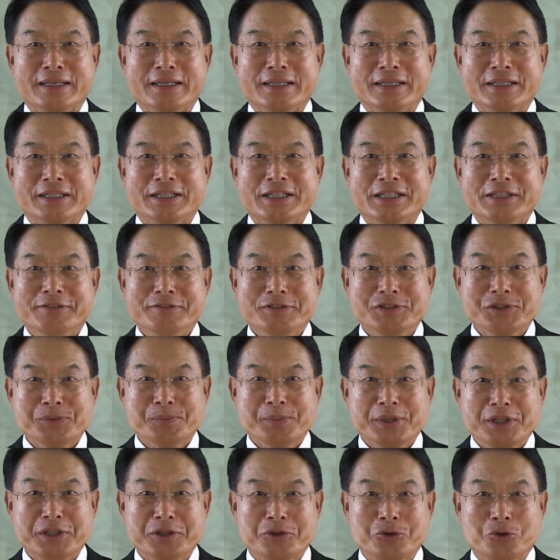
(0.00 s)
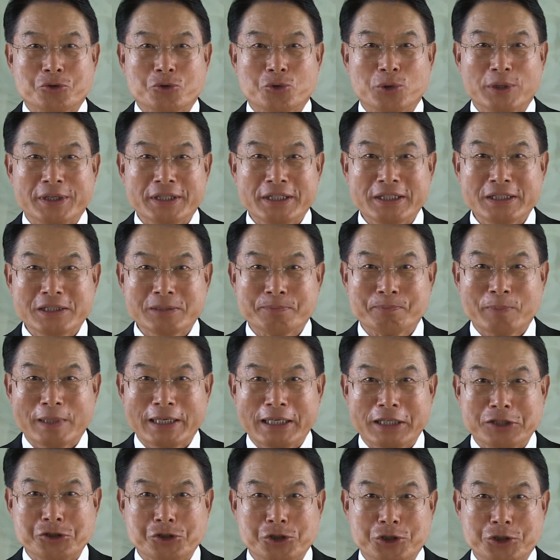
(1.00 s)
it gives me great
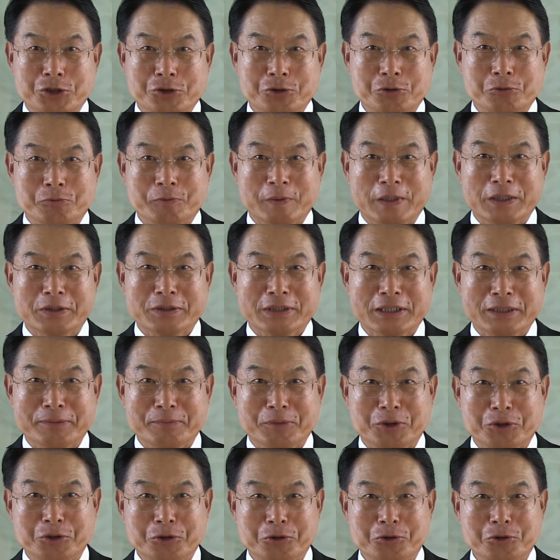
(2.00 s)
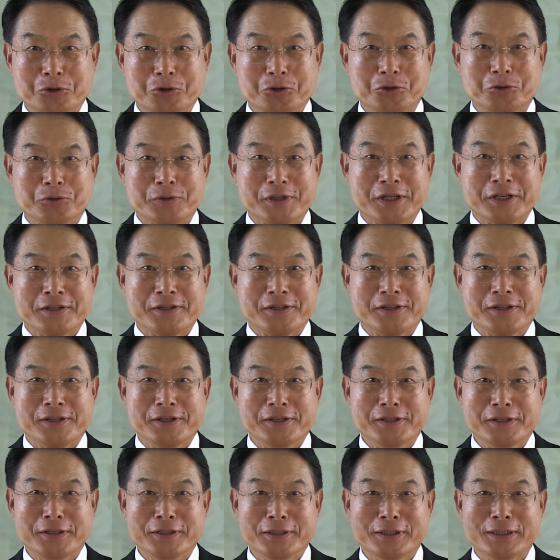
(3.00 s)
pleasure to welcome you to the
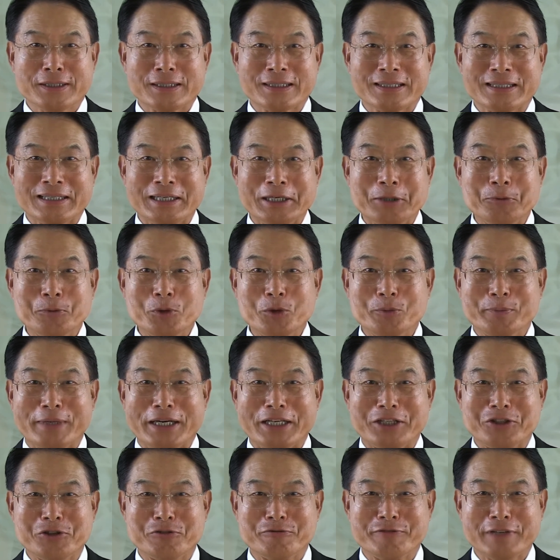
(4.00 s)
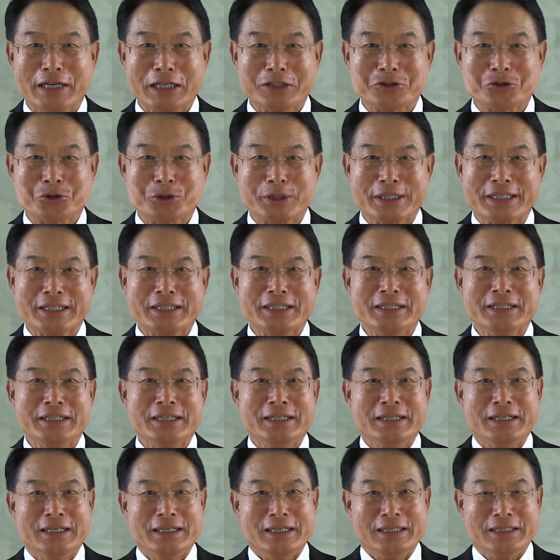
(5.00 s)
third Global Manufacturing
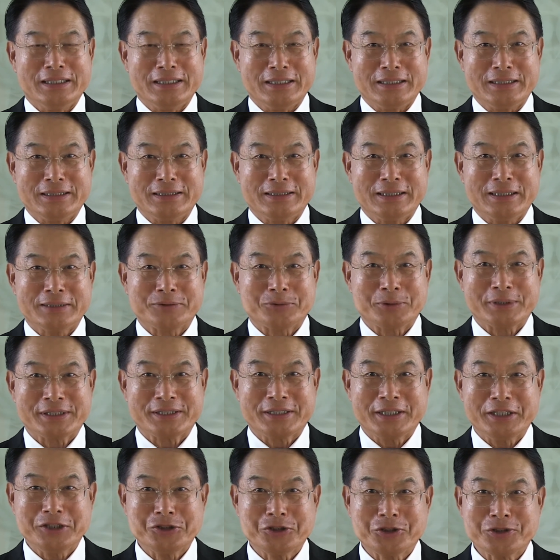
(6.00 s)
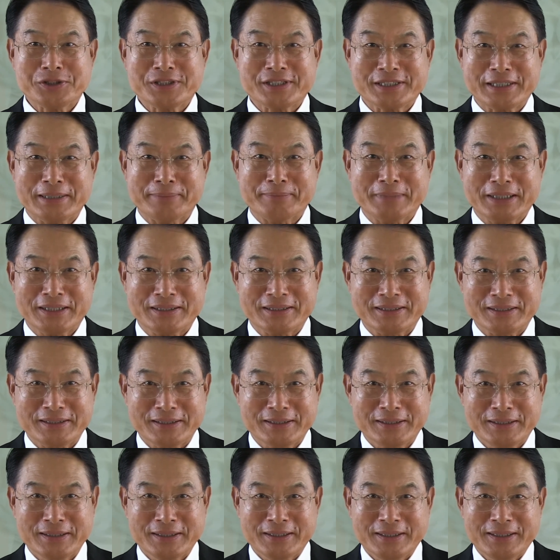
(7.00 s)
and Industrialization Summit,
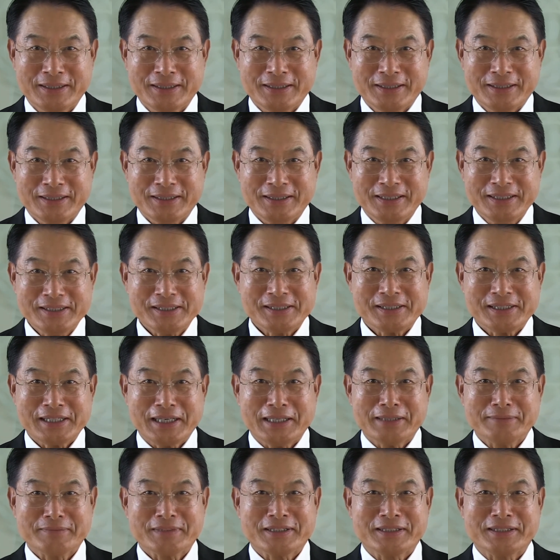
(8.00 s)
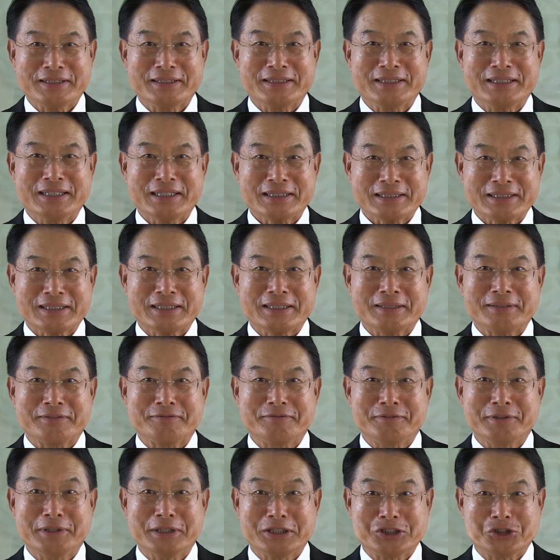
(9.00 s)
this time conducted
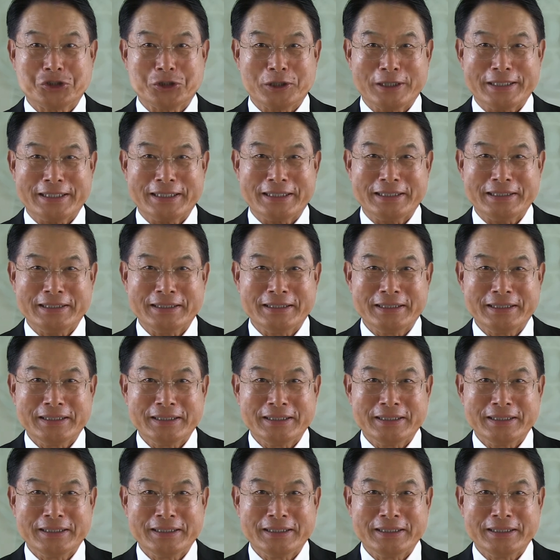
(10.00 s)
virtually.